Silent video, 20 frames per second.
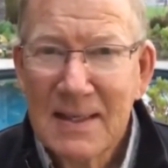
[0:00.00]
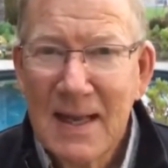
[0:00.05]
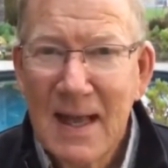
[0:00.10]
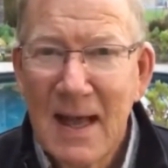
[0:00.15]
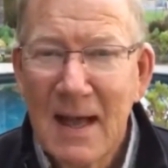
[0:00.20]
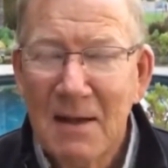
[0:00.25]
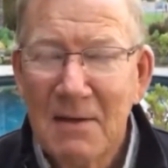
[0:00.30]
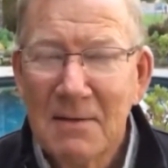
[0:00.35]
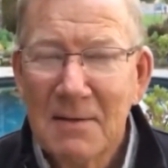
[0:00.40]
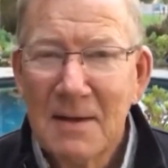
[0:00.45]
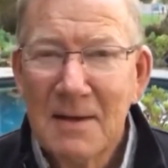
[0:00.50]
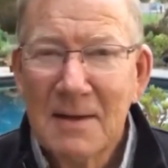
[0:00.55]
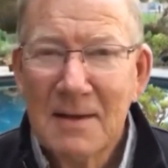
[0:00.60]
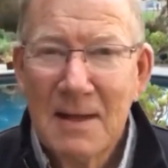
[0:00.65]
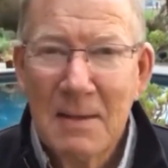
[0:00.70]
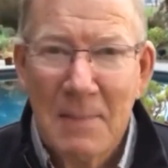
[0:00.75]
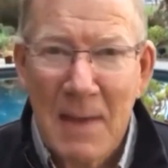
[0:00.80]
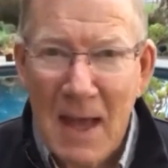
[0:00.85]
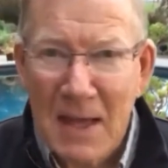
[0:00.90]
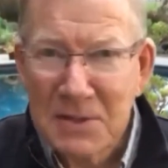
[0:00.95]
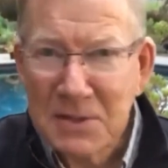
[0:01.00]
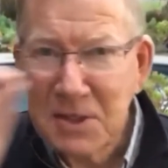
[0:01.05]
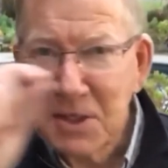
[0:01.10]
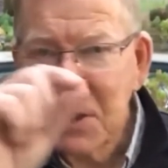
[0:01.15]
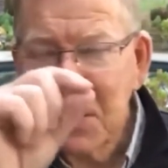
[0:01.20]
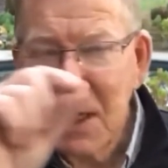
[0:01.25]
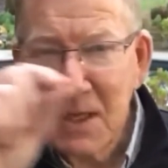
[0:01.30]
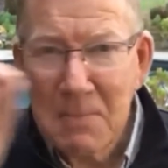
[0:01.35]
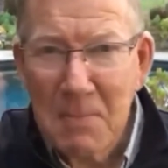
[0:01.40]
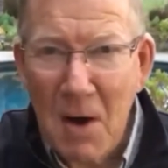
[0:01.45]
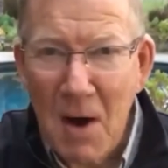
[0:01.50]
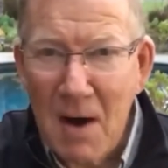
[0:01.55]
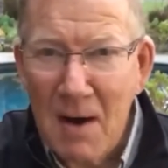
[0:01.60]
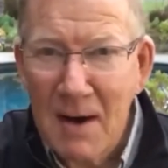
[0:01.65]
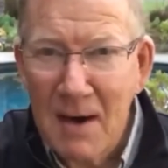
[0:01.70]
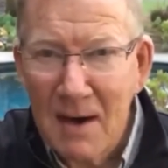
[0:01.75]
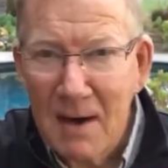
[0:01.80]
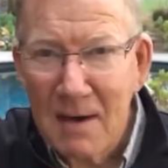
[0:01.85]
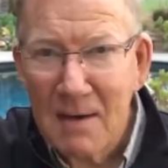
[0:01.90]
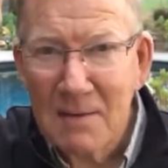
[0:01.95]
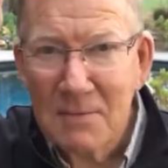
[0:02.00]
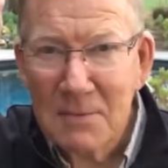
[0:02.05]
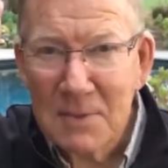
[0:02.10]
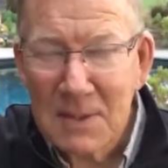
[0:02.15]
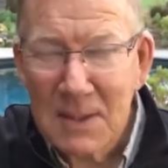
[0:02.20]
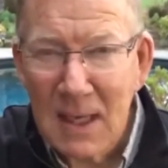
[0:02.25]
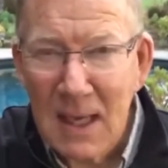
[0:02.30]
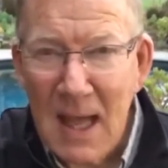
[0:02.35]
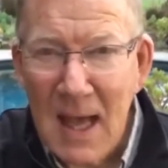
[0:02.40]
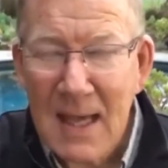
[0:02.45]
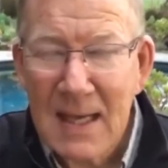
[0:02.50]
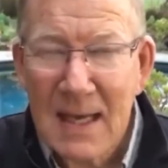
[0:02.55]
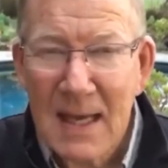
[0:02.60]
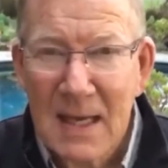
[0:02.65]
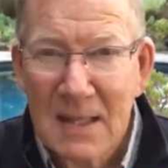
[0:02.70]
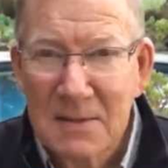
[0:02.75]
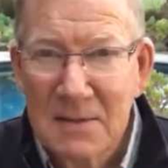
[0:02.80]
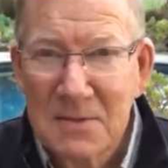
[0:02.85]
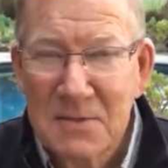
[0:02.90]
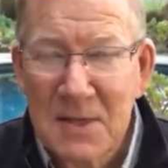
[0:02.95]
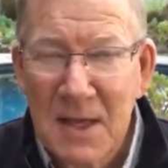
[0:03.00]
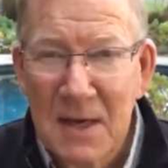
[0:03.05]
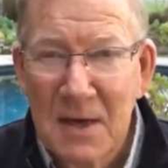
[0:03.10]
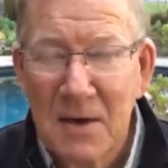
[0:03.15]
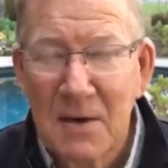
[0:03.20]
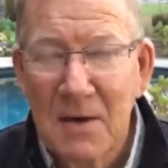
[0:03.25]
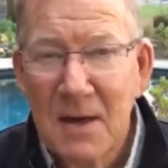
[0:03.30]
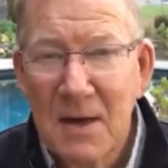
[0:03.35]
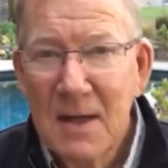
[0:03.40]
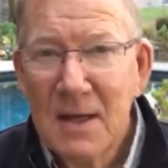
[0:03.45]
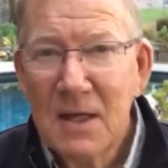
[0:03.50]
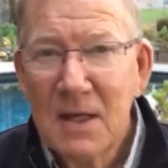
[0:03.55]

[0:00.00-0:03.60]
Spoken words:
Now, imagine a T-bar here with a line down the center,